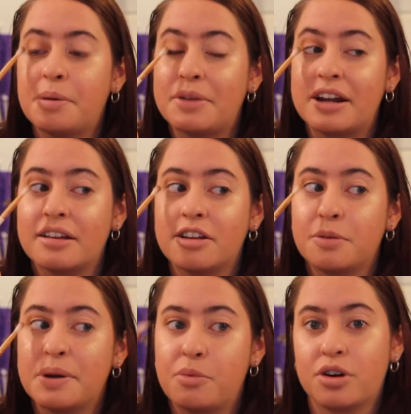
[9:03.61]
I'm getting a little
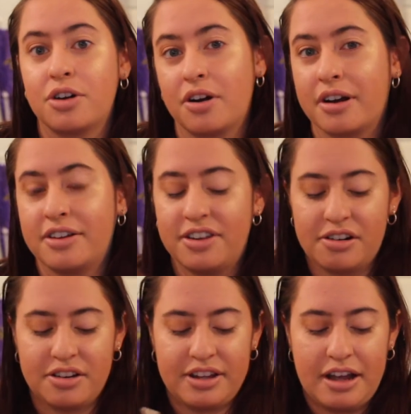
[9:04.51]
bit more darkness here
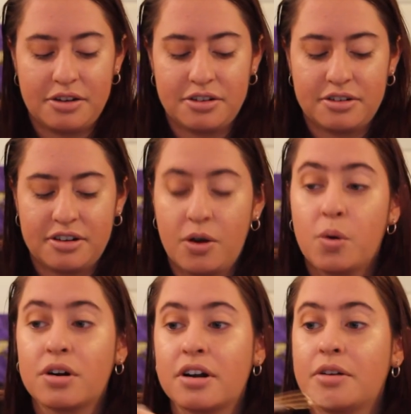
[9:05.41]
on the outer
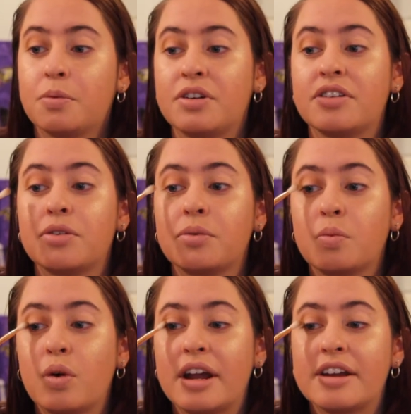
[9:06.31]
corner, which is
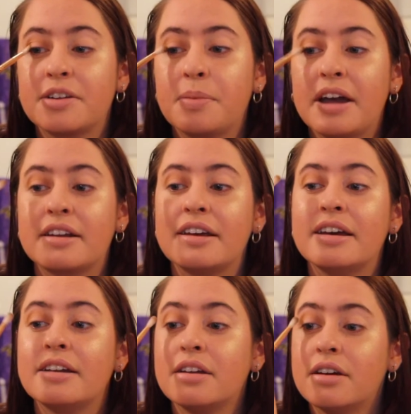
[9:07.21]
what I
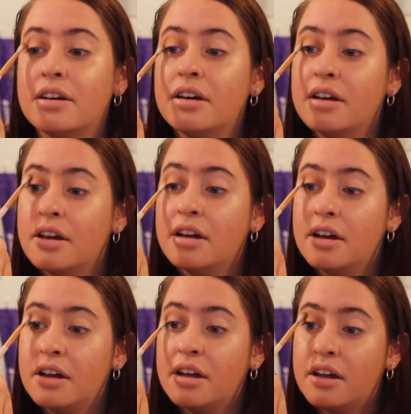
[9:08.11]
expected,
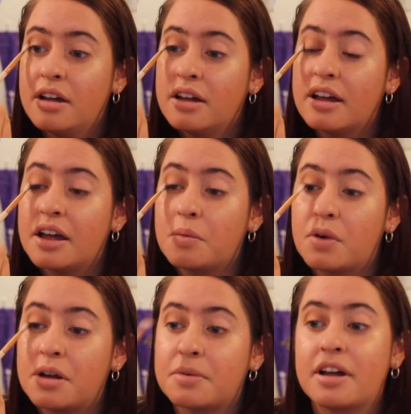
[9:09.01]
and
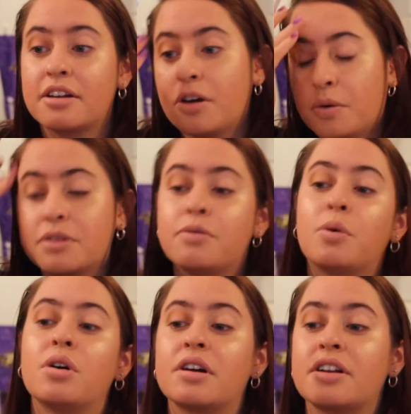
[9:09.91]
what I'm kind of going
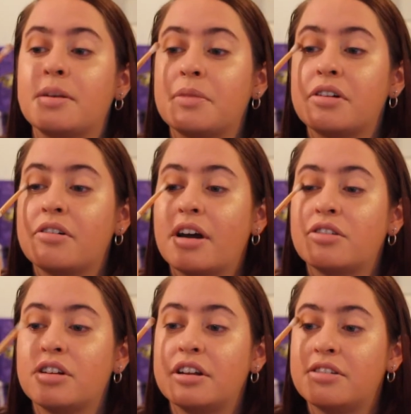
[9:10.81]
for, because I'm going to
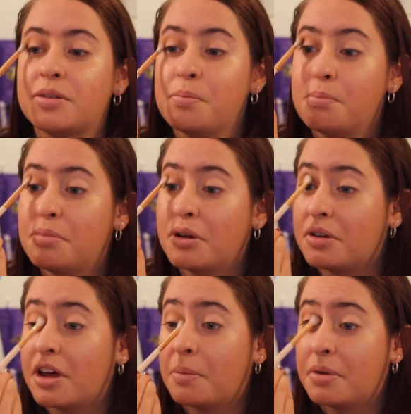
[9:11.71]
gradually just build
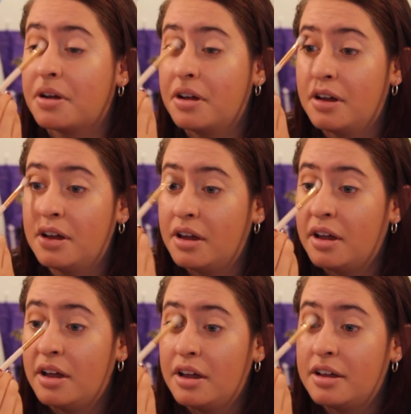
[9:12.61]
up
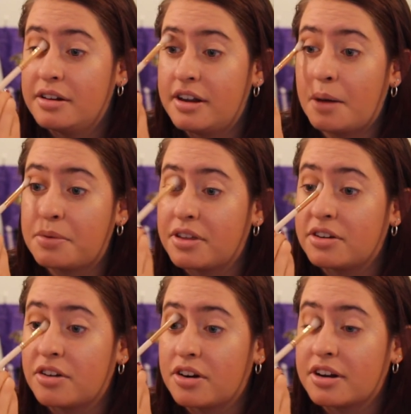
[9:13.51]
depth and
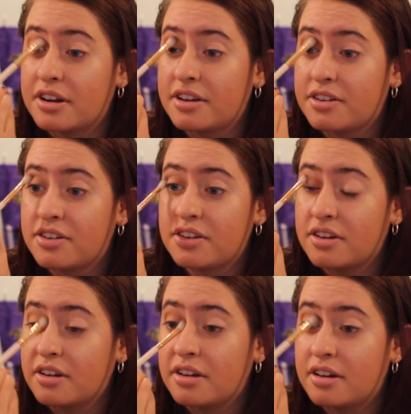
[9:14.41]
darkness
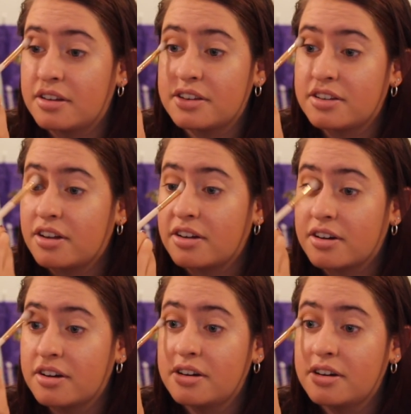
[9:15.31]
on this look.